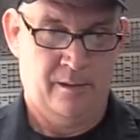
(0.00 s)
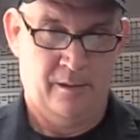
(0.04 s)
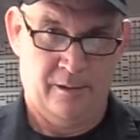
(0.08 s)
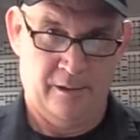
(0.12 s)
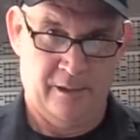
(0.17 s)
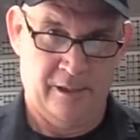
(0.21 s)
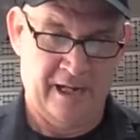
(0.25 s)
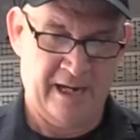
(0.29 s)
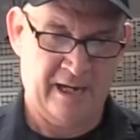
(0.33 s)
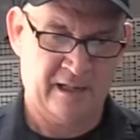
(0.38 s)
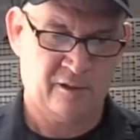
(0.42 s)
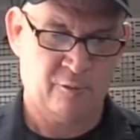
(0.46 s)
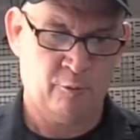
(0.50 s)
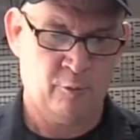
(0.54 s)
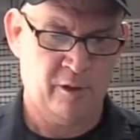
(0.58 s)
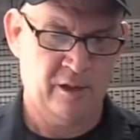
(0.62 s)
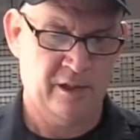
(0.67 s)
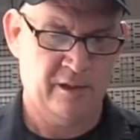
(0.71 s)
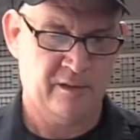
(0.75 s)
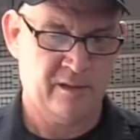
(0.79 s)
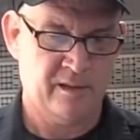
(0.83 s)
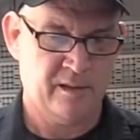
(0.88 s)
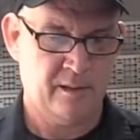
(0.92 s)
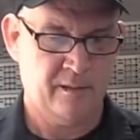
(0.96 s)
The next
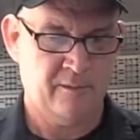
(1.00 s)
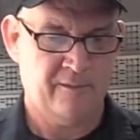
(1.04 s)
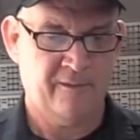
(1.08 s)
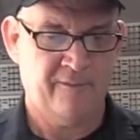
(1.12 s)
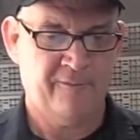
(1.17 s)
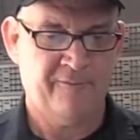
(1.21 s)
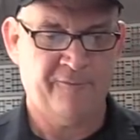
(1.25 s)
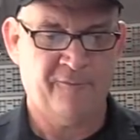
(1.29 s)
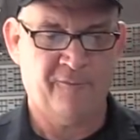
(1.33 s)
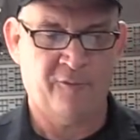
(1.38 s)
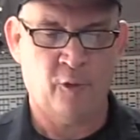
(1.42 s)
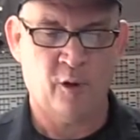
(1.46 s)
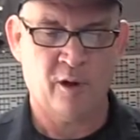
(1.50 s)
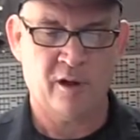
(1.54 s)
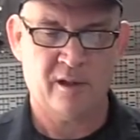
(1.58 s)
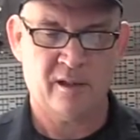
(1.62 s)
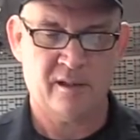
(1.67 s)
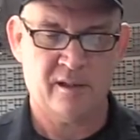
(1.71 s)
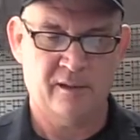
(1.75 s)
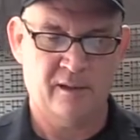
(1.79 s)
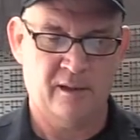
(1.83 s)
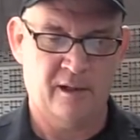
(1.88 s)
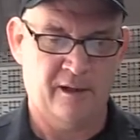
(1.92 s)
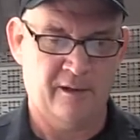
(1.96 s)
one is in
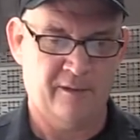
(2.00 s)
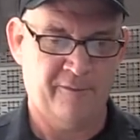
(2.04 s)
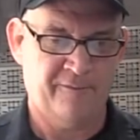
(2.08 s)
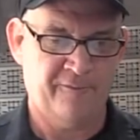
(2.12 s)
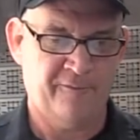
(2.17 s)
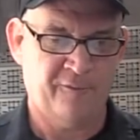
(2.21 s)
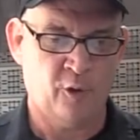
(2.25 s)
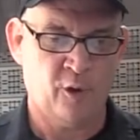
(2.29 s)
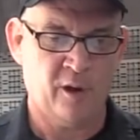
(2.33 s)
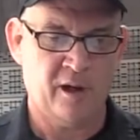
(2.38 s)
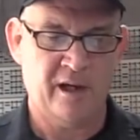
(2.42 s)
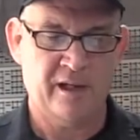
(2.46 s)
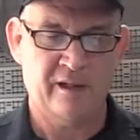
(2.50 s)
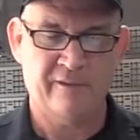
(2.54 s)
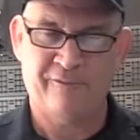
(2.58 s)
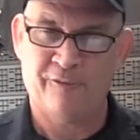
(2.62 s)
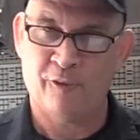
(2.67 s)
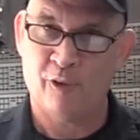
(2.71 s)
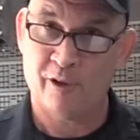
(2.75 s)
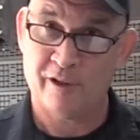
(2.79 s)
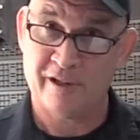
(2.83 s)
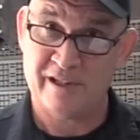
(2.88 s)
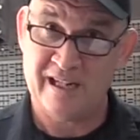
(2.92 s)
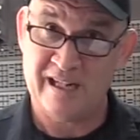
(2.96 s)

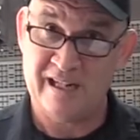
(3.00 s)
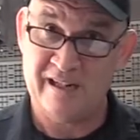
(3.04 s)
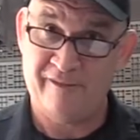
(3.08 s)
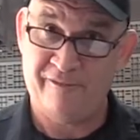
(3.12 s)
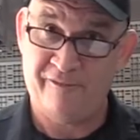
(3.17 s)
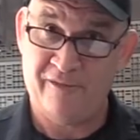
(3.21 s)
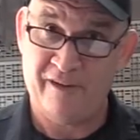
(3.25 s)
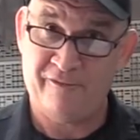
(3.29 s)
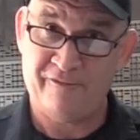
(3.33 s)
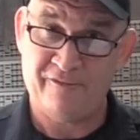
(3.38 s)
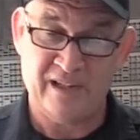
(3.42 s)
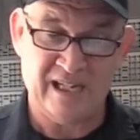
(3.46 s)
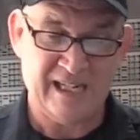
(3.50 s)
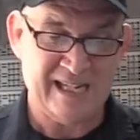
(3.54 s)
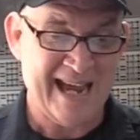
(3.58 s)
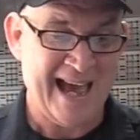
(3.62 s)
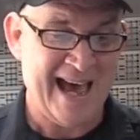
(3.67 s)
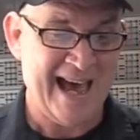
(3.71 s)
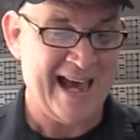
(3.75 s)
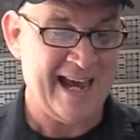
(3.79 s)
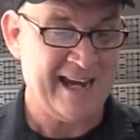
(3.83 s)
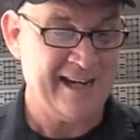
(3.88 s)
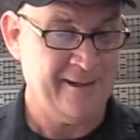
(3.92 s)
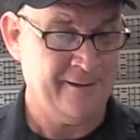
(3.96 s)

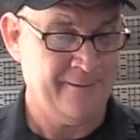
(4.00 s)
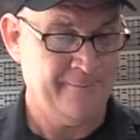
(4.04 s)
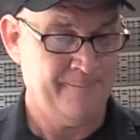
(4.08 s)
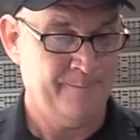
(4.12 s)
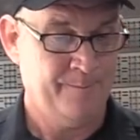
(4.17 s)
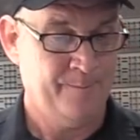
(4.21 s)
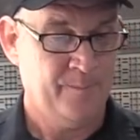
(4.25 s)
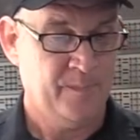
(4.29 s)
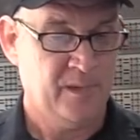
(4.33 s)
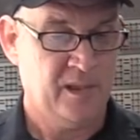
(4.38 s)
1459,